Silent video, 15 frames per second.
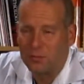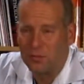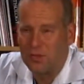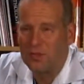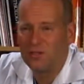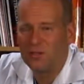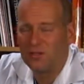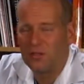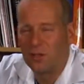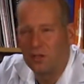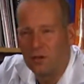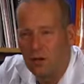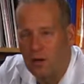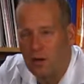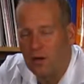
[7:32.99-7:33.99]
I mean, this is a
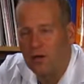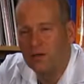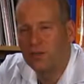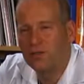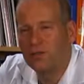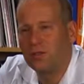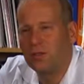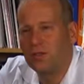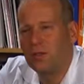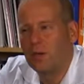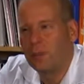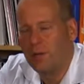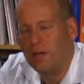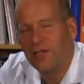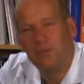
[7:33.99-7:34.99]
large
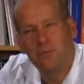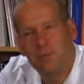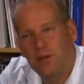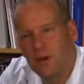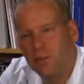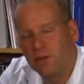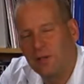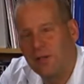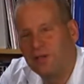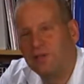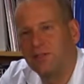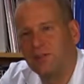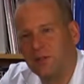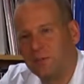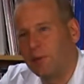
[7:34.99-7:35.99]
patient
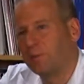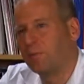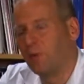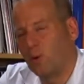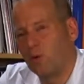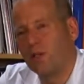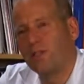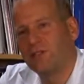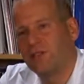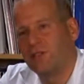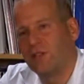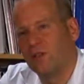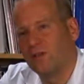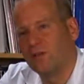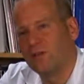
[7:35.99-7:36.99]
population that's being poorly
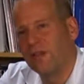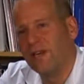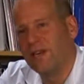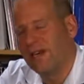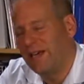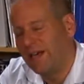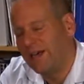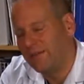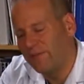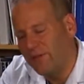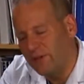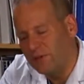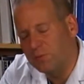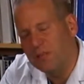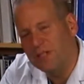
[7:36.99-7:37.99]
served, and if
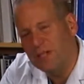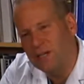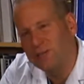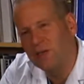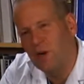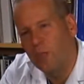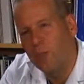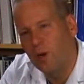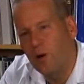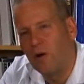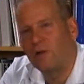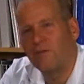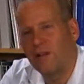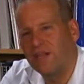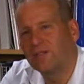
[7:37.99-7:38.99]
this becomes a
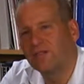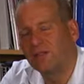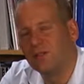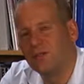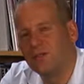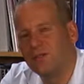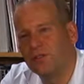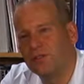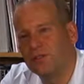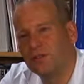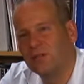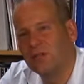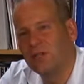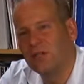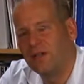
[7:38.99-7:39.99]
part of that
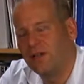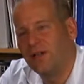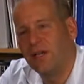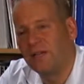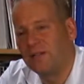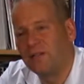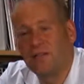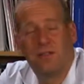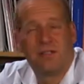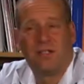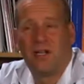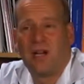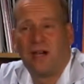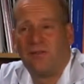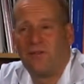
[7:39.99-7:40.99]
solution, then to
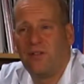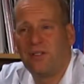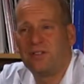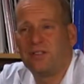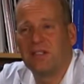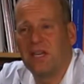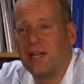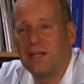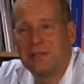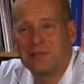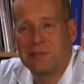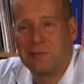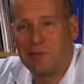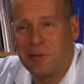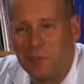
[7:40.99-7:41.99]
not investigate,
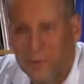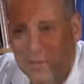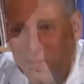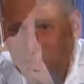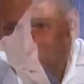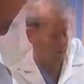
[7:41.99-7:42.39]
it's criminal.